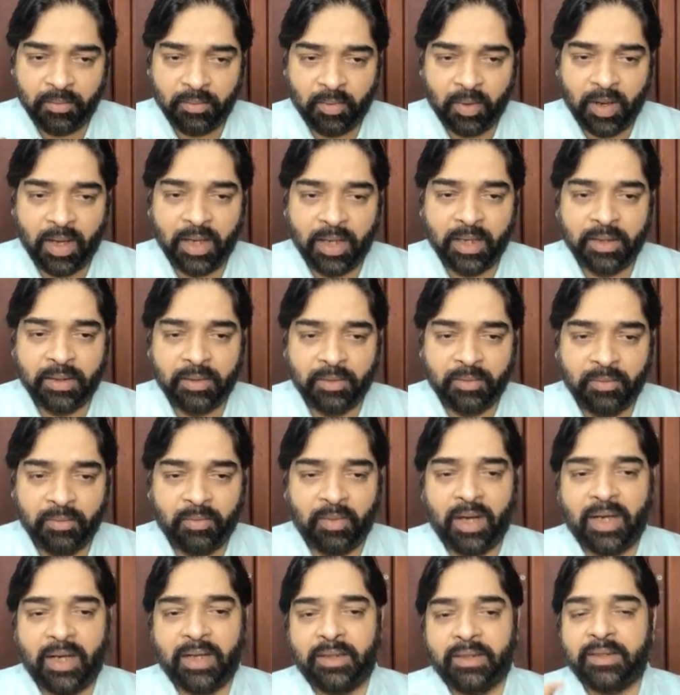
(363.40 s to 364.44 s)
1,
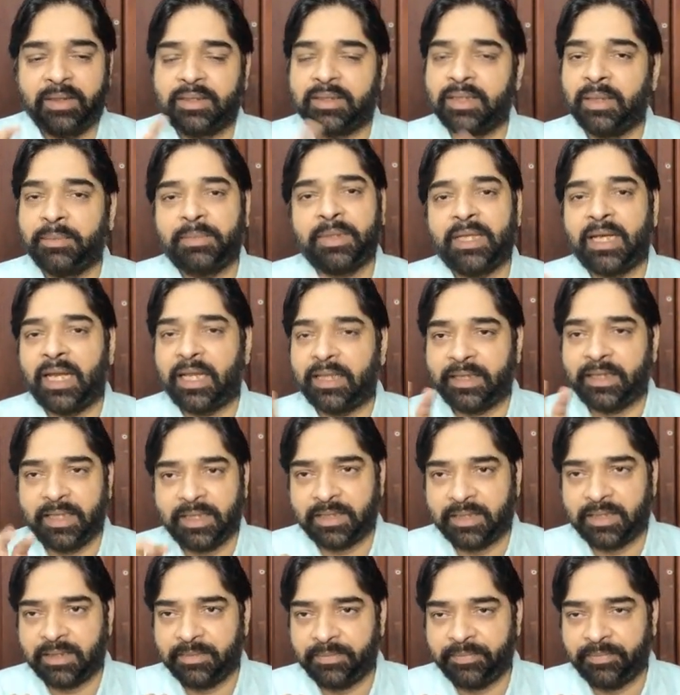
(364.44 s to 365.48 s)
1, something like
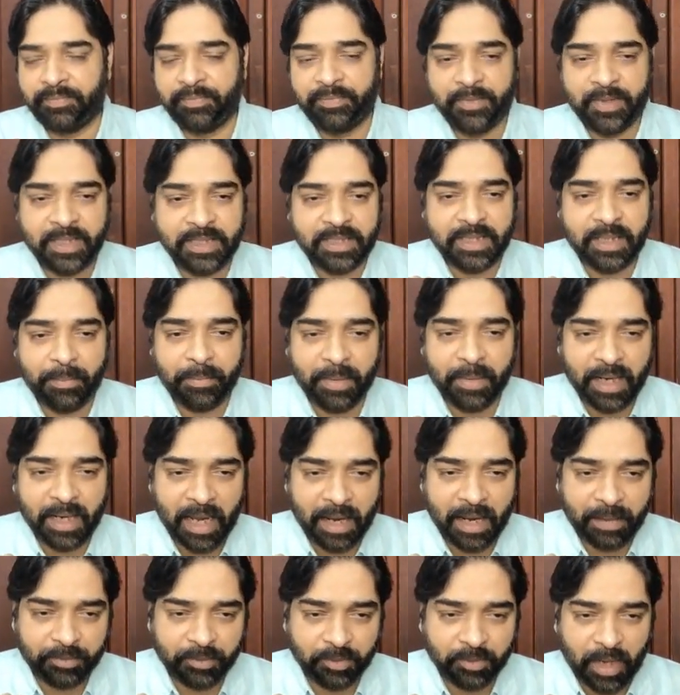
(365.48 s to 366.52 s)
this. This number I
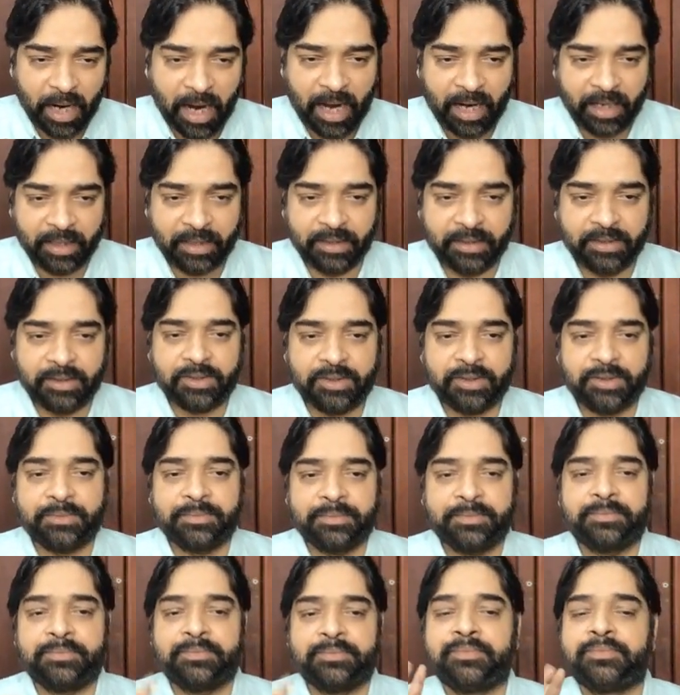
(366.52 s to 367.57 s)
have to add it.
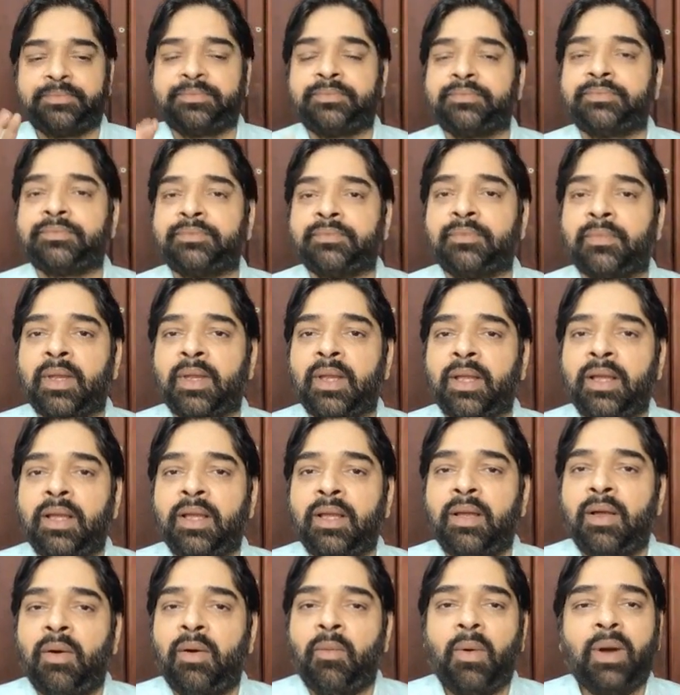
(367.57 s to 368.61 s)

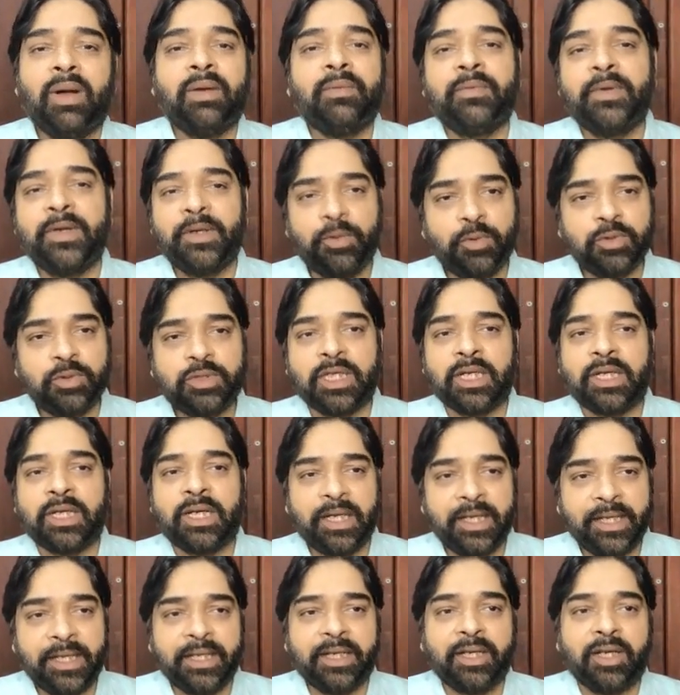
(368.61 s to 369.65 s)
What we do
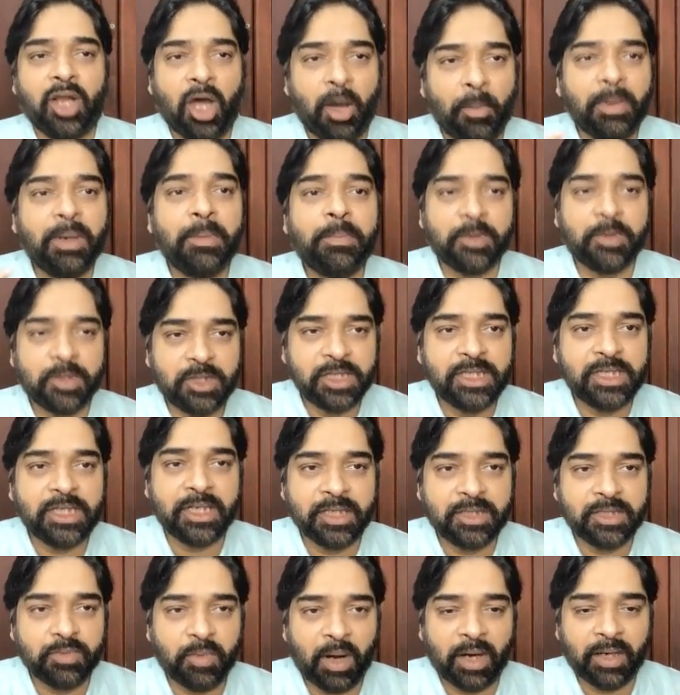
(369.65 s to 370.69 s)
generally, normal procedure
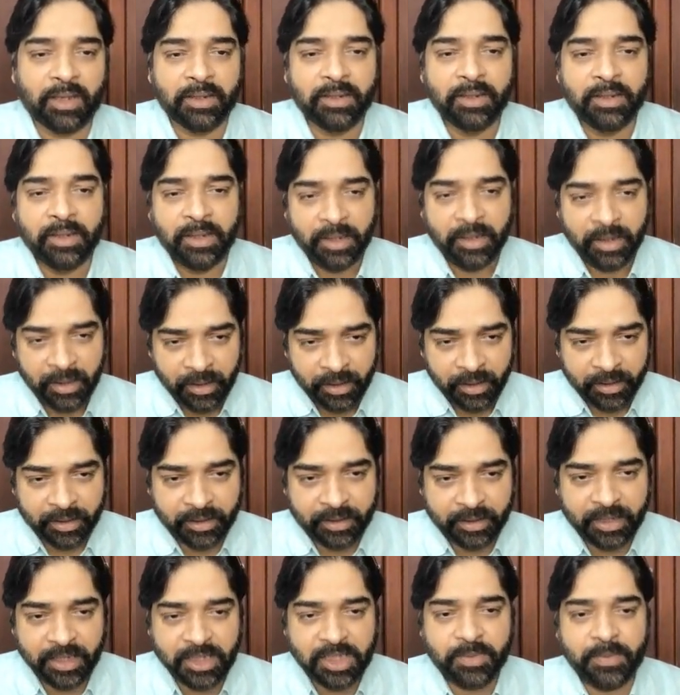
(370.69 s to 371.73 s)
is what?
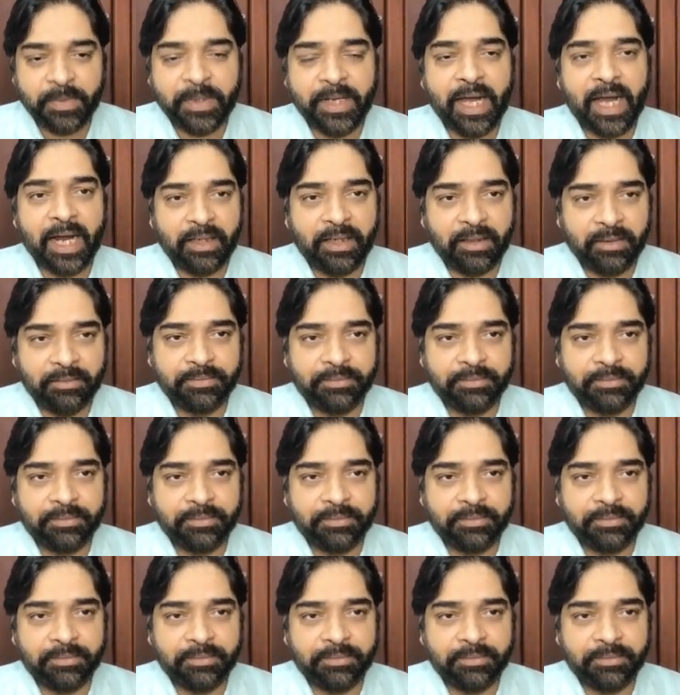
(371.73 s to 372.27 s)
This we add,